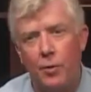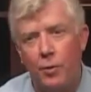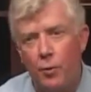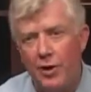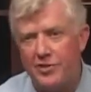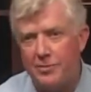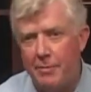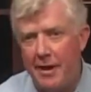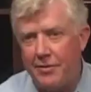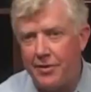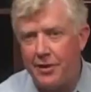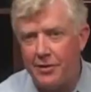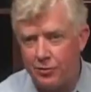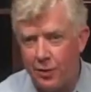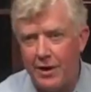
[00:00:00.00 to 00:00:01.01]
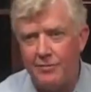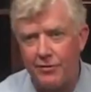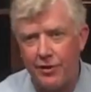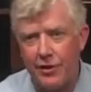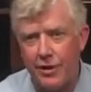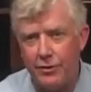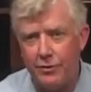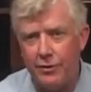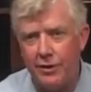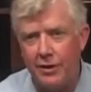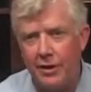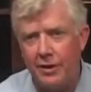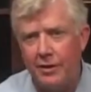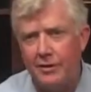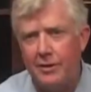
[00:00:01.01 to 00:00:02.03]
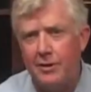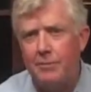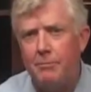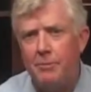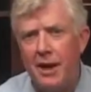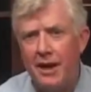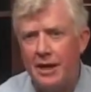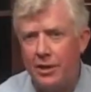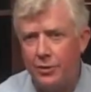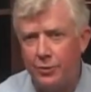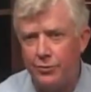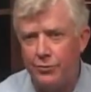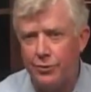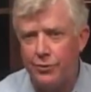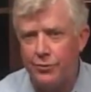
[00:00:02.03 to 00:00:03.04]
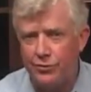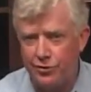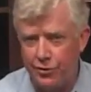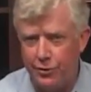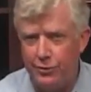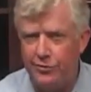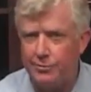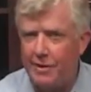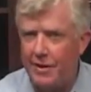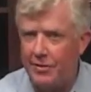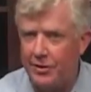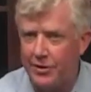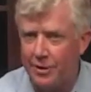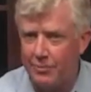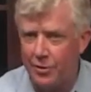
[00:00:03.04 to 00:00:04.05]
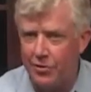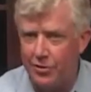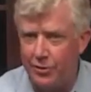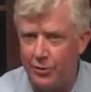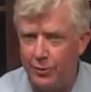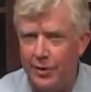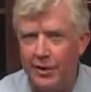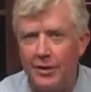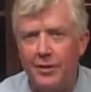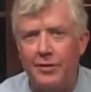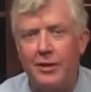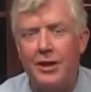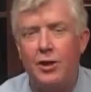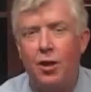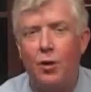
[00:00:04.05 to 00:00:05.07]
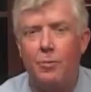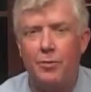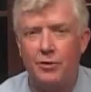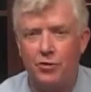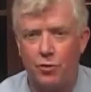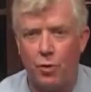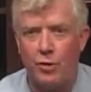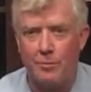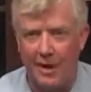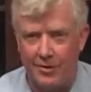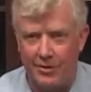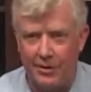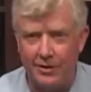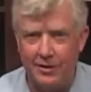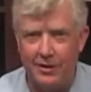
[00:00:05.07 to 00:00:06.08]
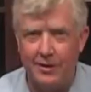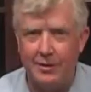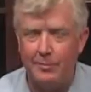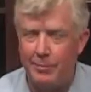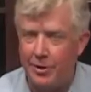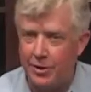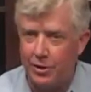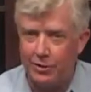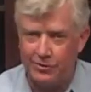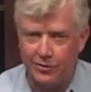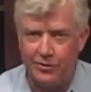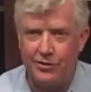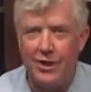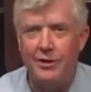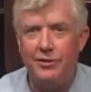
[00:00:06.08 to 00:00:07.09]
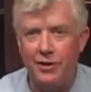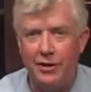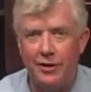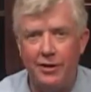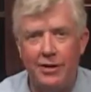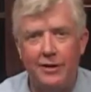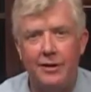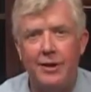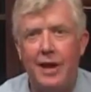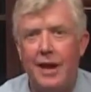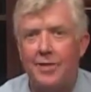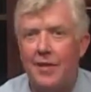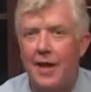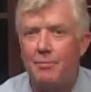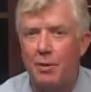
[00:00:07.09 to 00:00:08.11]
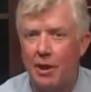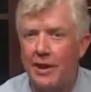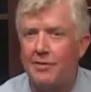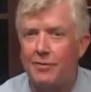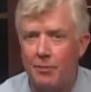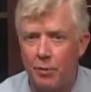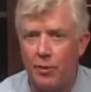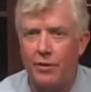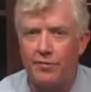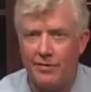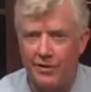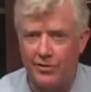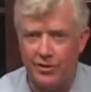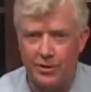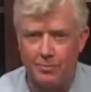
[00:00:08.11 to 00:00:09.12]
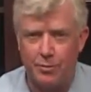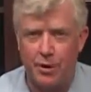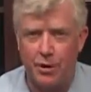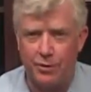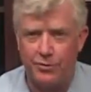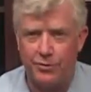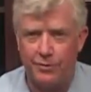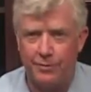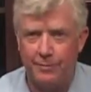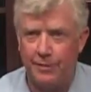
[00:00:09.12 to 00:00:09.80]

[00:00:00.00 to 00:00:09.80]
Which method is right for you? Many users choose method number 2, the open drawer method, because it's easier and they believe a more efficient approach.